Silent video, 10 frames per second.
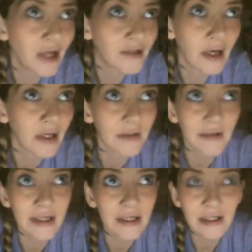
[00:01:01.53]
tried
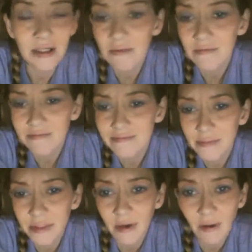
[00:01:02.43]
everything. Nothing.
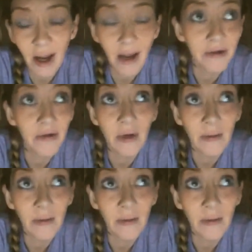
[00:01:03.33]
I grew